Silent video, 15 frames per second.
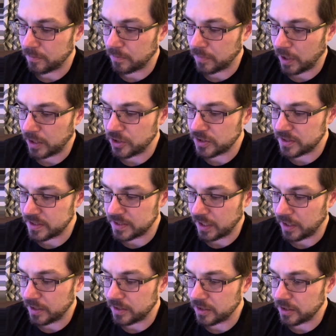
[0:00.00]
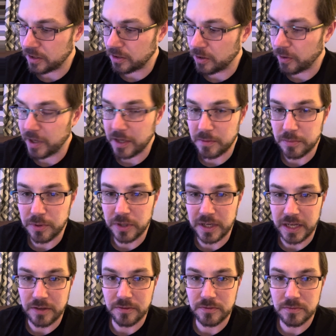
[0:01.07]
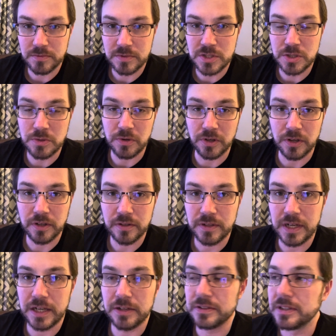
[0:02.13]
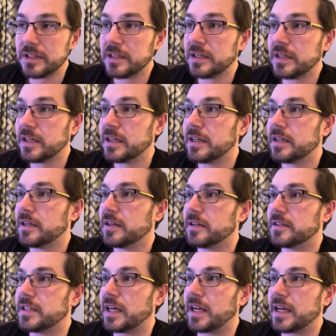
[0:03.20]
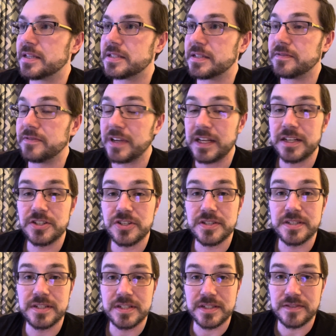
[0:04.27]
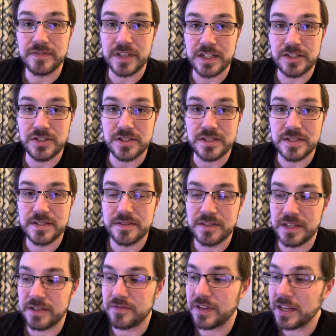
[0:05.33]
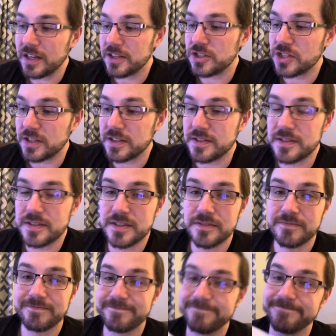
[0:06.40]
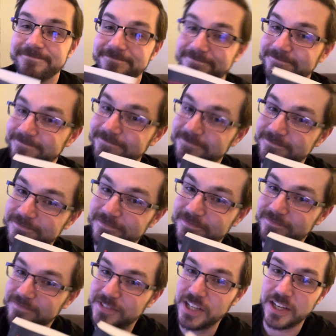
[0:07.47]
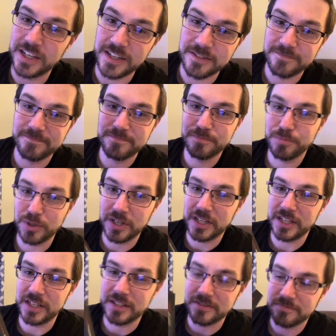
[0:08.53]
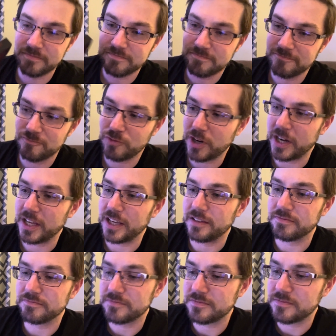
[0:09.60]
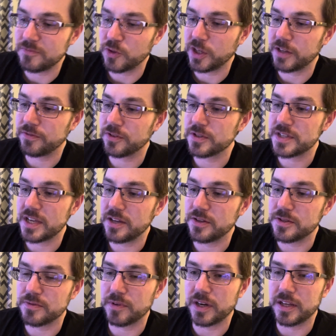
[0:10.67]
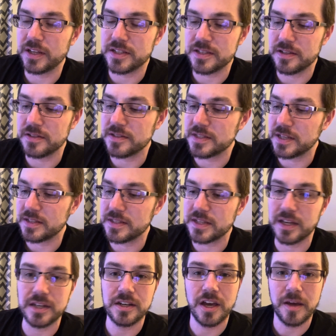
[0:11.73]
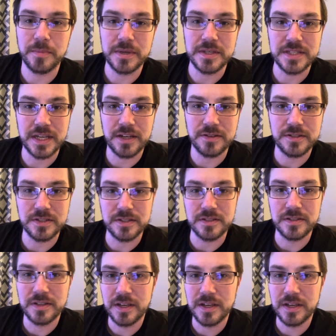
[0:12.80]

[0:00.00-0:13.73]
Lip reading: I just decided to go ahead and put it out sooner. Now, that has advantages and disadvantages. The advantage is done, printed, ready for sales, ready to send signed copies out to